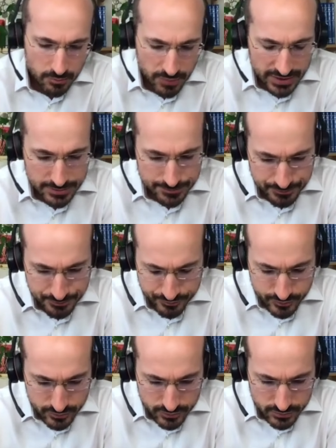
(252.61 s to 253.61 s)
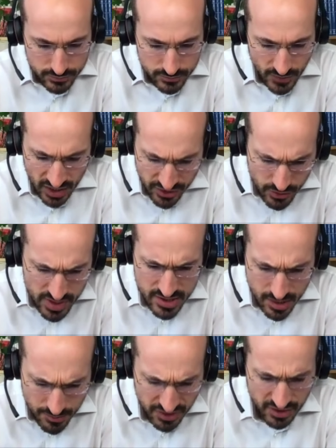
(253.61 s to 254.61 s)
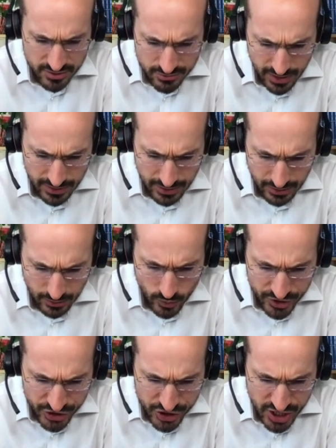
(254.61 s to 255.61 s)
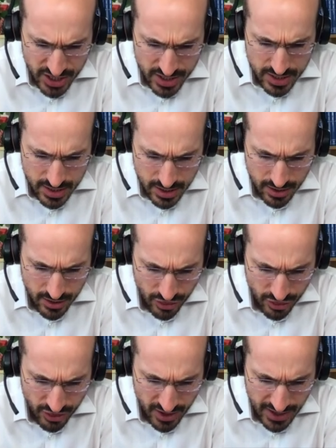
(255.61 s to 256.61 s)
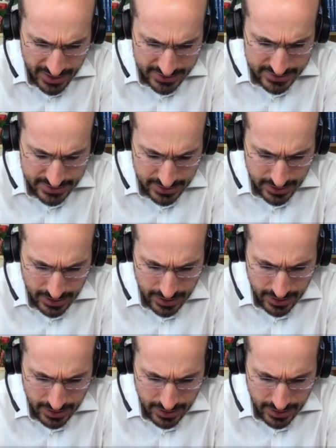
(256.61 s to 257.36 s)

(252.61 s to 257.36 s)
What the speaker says: But there is something striking, which is that